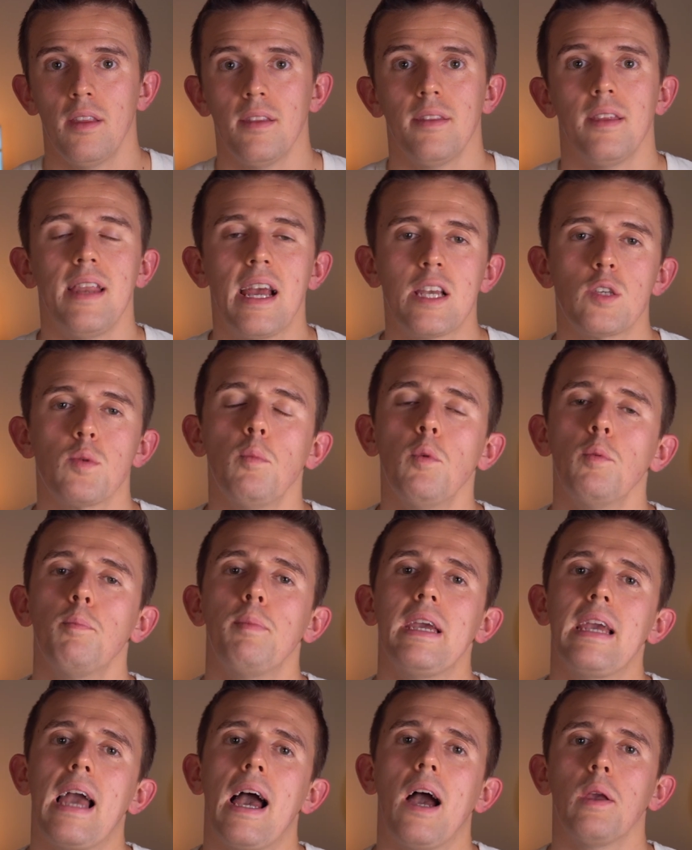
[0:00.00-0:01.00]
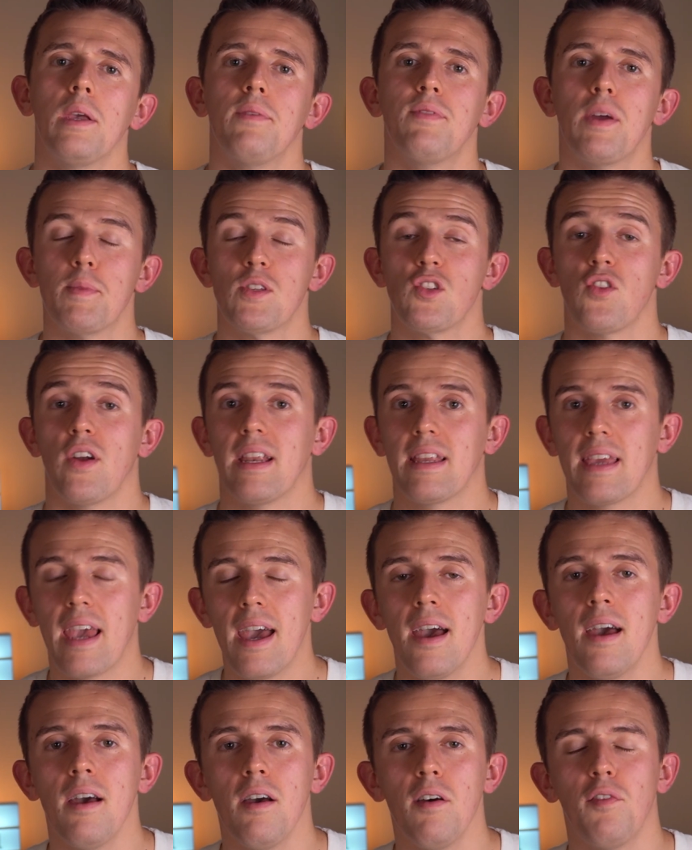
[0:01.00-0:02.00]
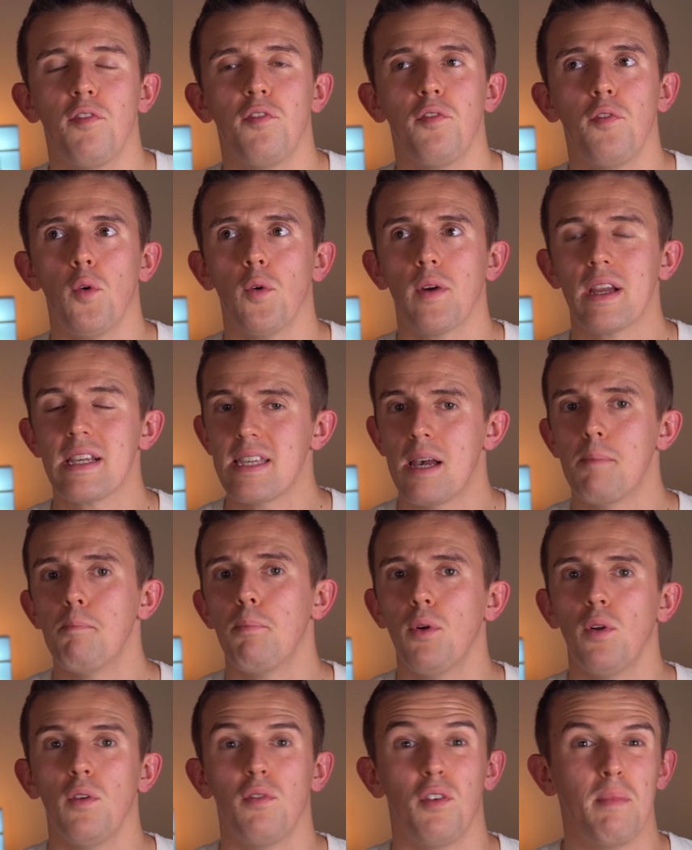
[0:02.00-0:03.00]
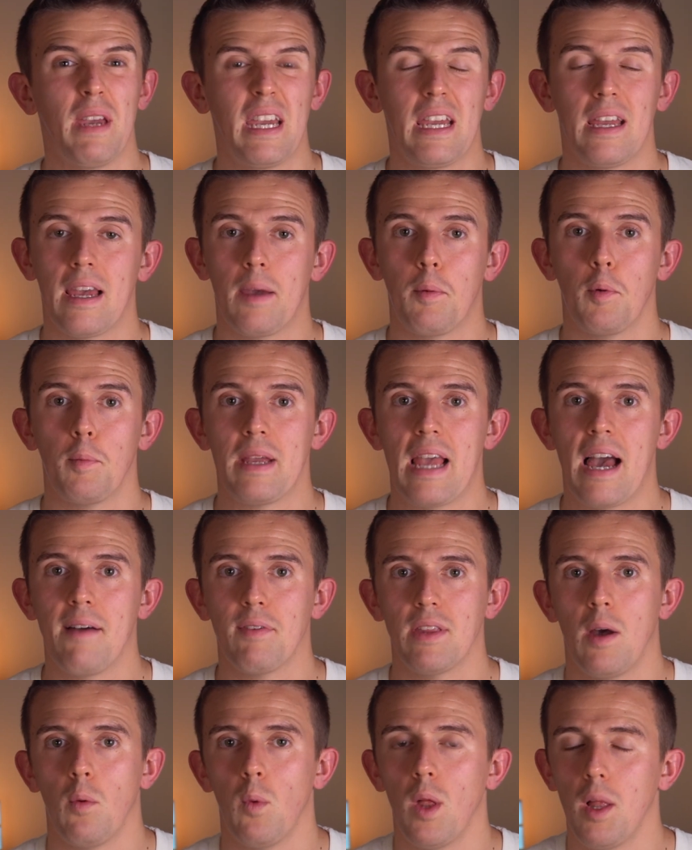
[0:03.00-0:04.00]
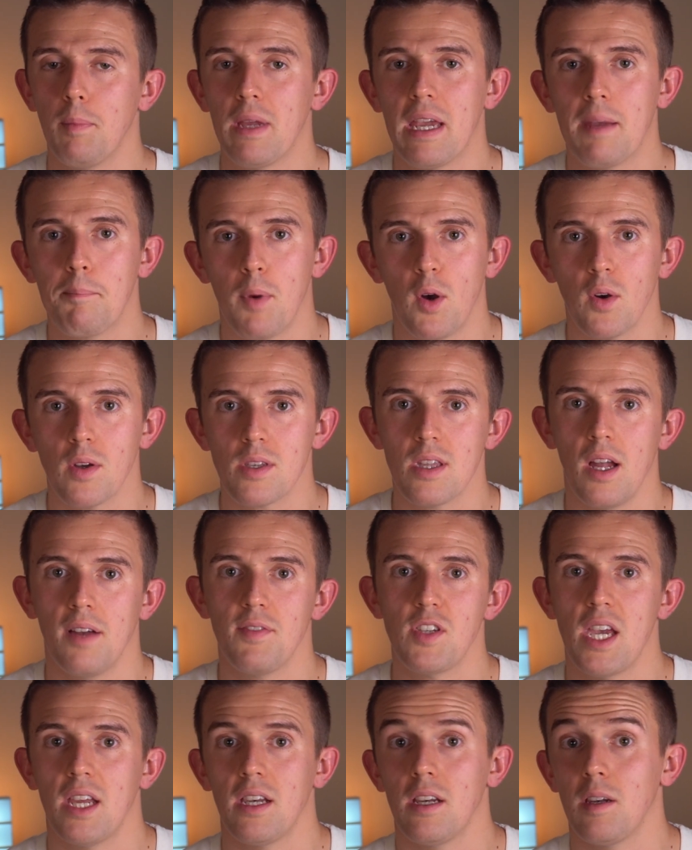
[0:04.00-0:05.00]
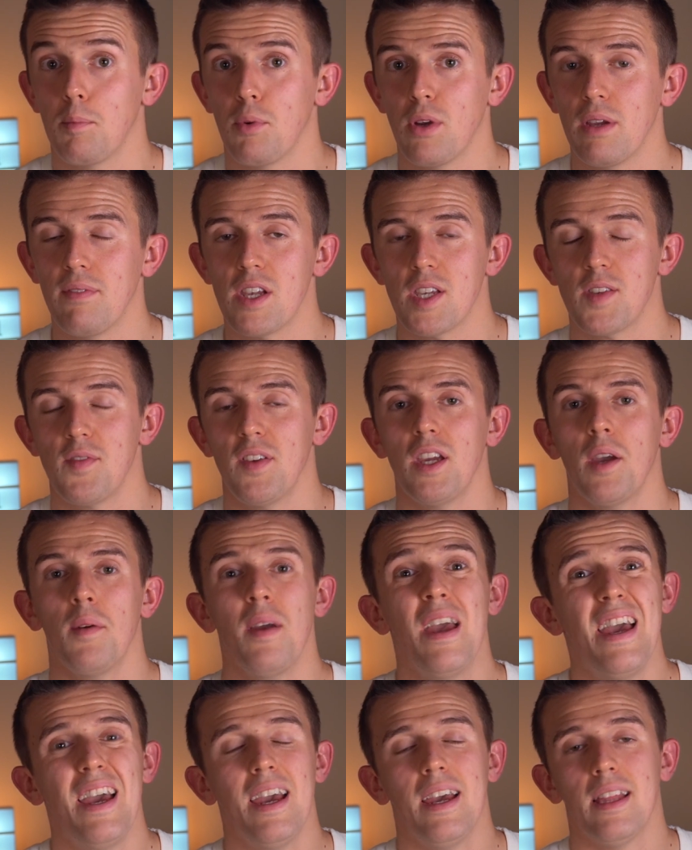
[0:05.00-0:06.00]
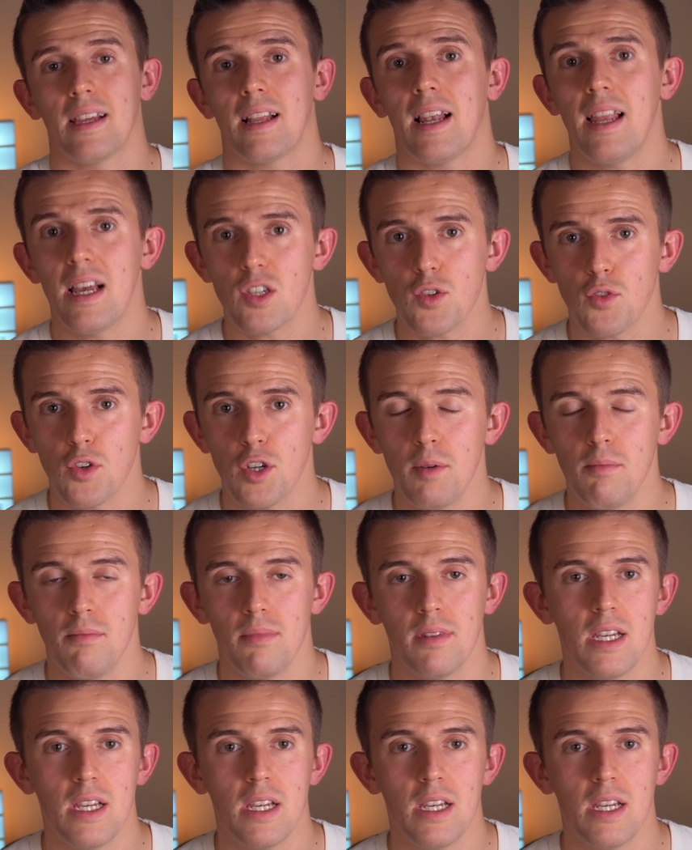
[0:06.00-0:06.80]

The next one would be how you've demonstrated care. For example, for me, it would be having that well-being box that I've shared in a previous video in the classroom.